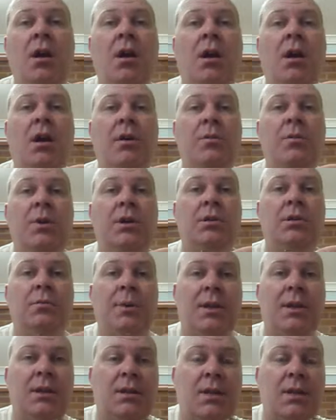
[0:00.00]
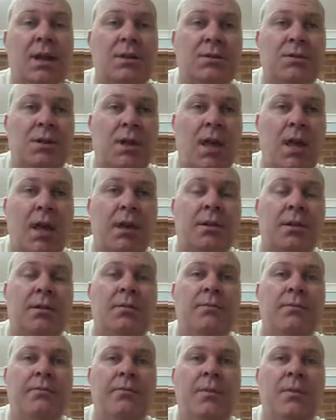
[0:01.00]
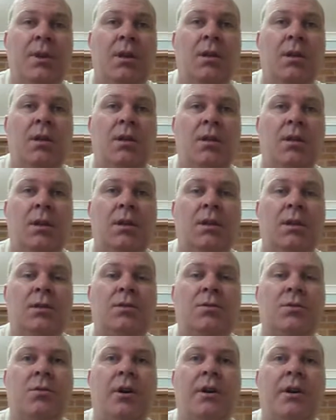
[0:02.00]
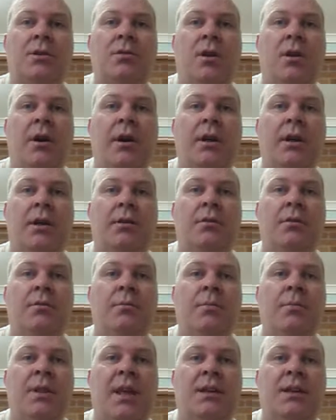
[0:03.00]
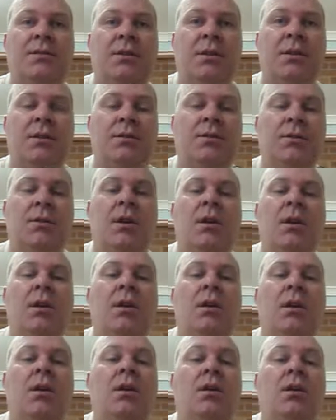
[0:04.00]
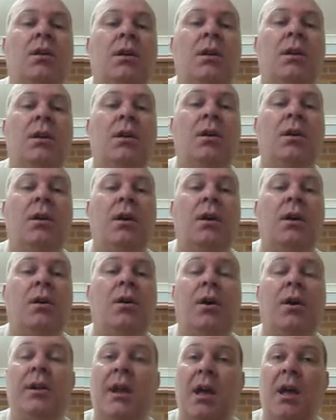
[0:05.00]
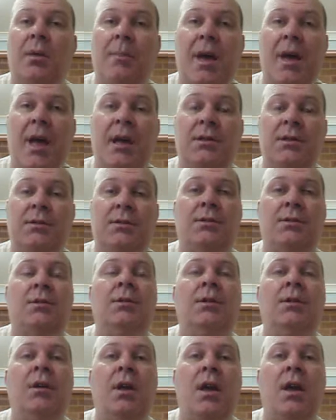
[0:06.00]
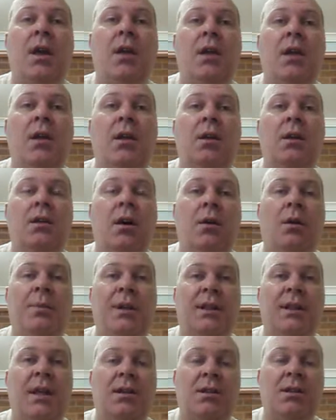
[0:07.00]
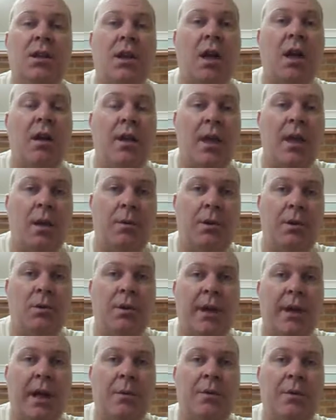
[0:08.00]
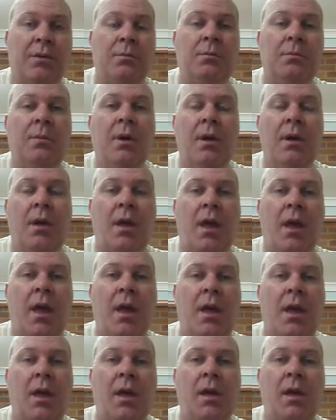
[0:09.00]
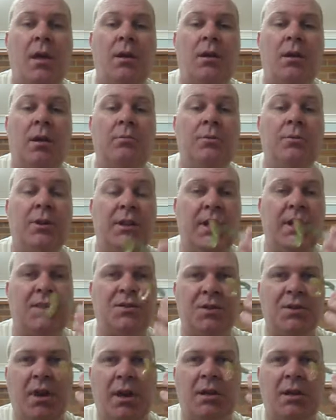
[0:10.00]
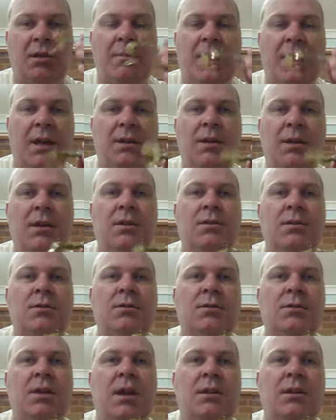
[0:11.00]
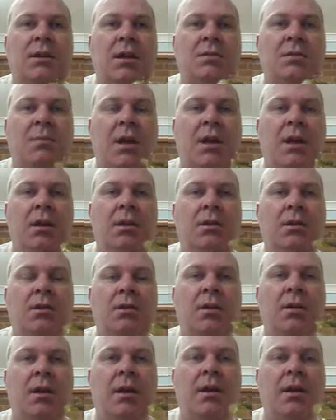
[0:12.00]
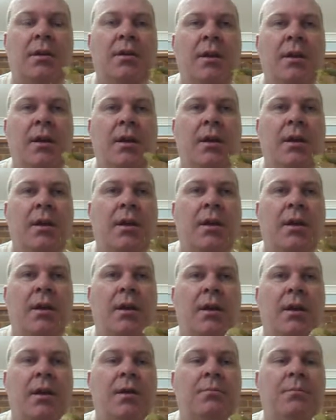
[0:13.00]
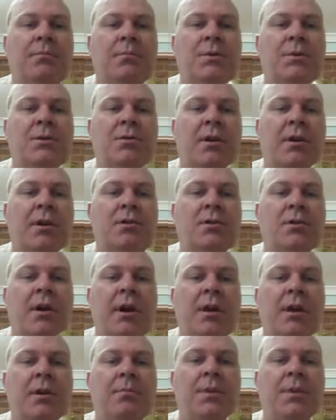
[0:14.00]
I will be testing out the Strike Tiger plastics on our bass, and I'll be letting you know how we all go with them. And I'm really excited about these Tasmanian Strike Tiger